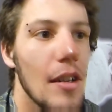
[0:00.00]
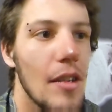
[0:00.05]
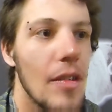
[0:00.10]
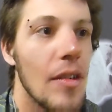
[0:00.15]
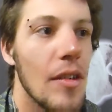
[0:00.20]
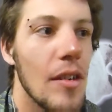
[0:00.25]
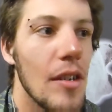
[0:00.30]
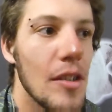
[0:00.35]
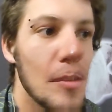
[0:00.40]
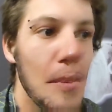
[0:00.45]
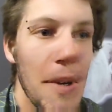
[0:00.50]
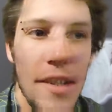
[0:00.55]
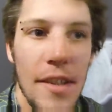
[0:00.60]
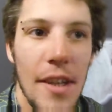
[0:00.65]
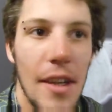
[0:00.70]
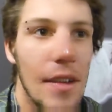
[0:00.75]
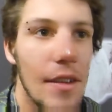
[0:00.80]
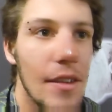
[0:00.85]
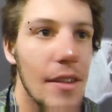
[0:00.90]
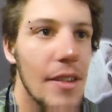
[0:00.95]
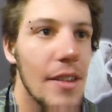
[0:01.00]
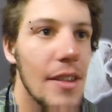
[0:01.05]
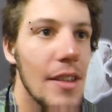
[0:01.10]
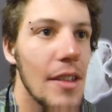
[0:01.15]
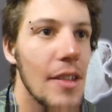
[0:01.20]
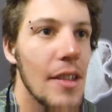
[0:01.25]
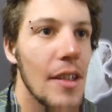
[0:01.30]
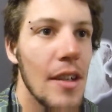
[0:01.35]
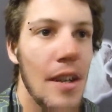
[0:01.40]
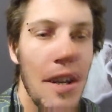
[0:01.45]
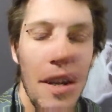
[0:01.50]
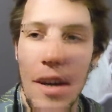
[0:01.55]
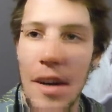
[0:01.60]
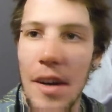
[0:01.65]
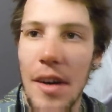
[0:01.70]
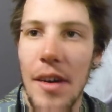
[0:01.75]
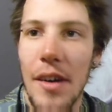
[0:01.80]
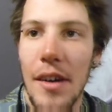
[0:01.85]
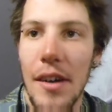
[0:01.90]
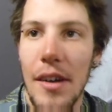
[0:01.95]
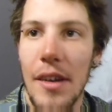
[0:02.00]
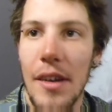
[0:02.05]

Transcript: so it's my second season here